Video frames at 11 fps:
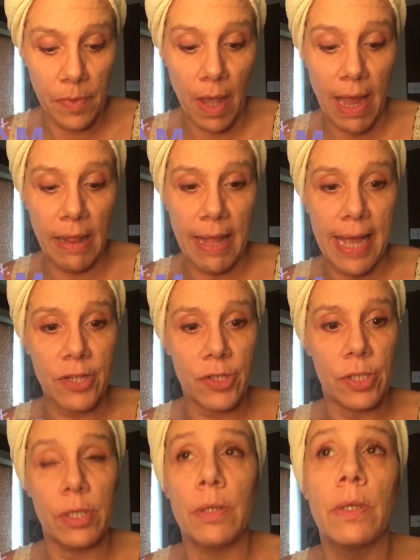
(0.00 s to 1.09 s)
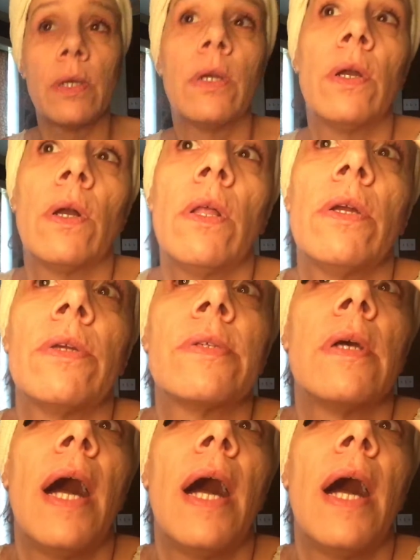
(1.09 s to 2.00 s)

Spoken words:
eyelash curling,